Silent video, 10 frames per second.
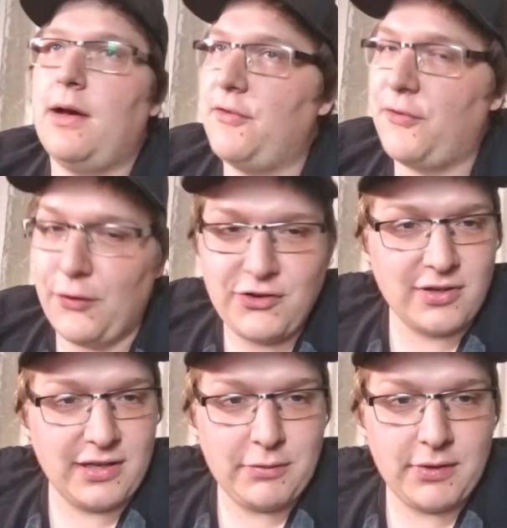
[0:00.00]

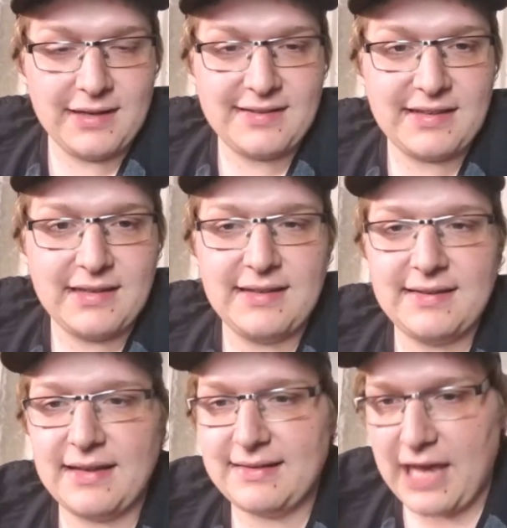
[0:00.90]
Unfortunately, we're not seeing
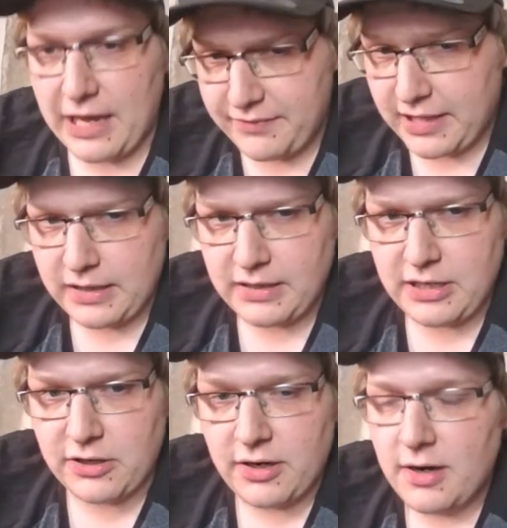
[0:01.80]
these things advocated
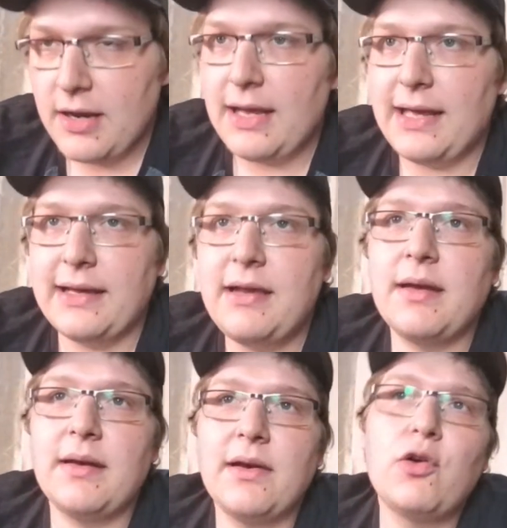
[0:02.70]
here in
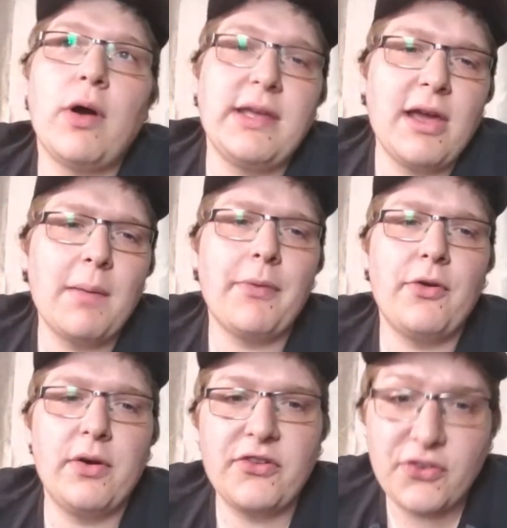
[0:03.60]
Canada quite yet, but
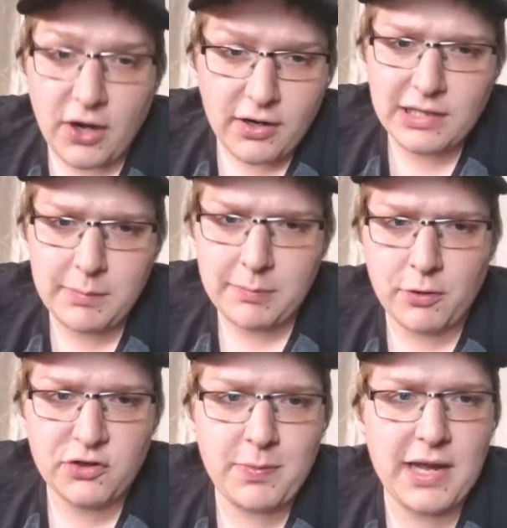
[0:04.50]
there's starting to be
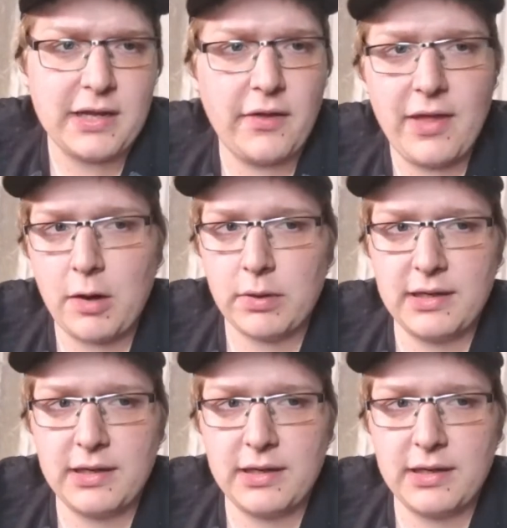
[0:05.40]
pushback on that.